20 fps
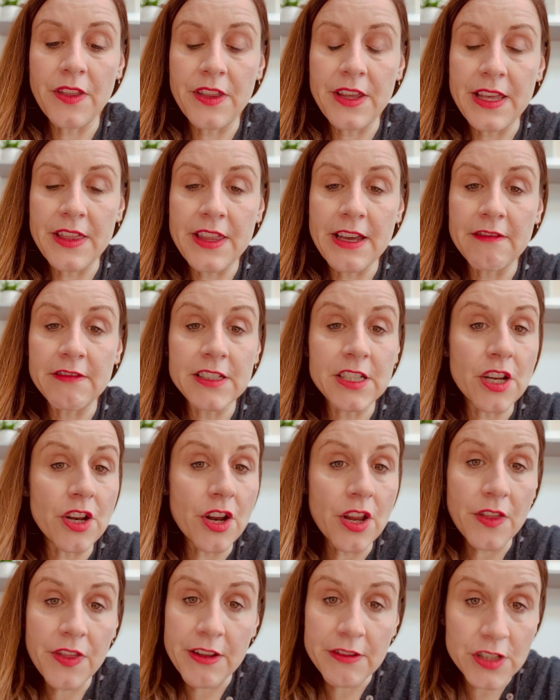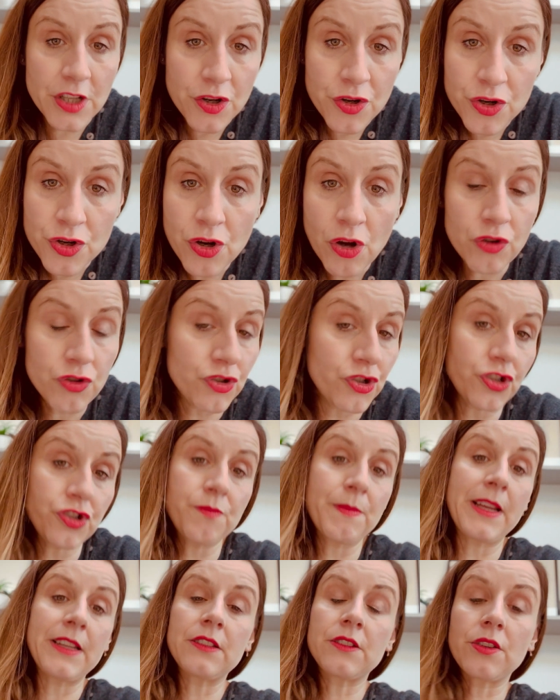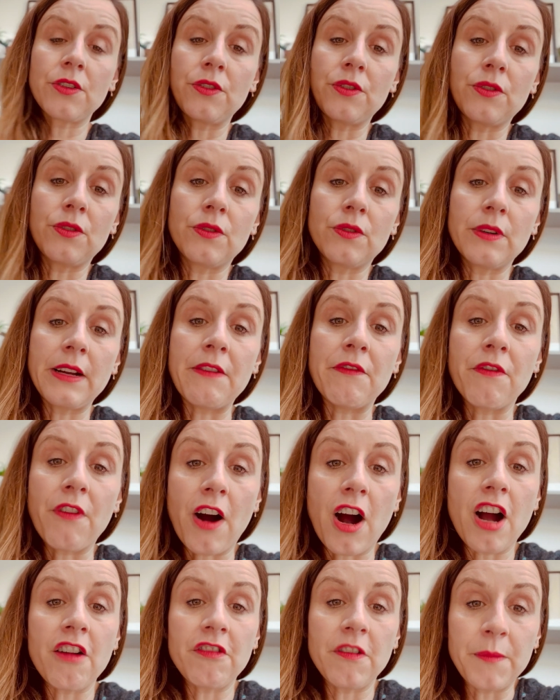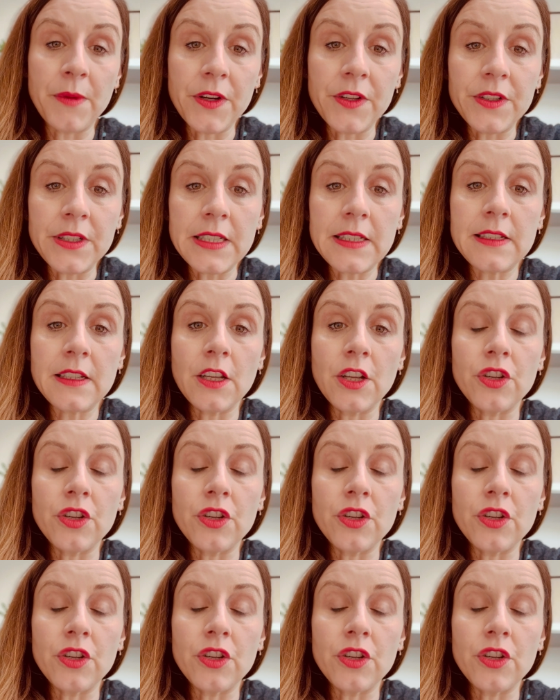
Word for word: the, there is there's a non-judgmental environment.